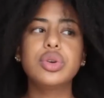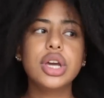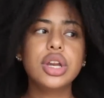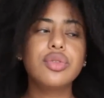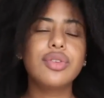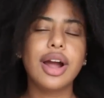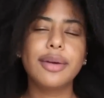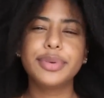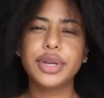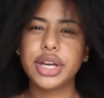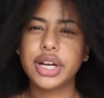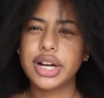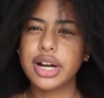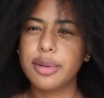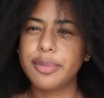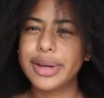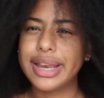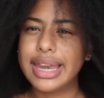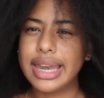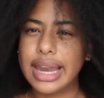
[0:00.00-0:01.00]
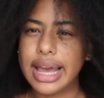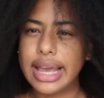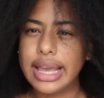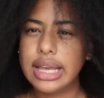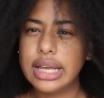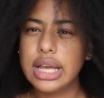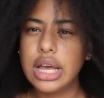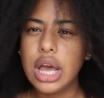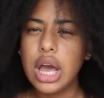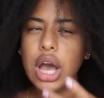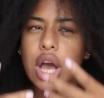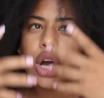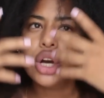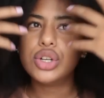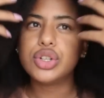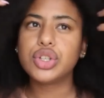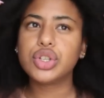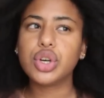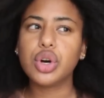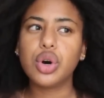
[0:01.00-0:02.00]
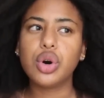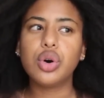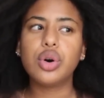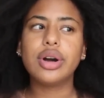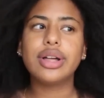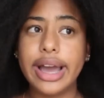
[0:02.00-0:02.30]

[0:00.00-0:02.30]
can wrap your hair up at night. So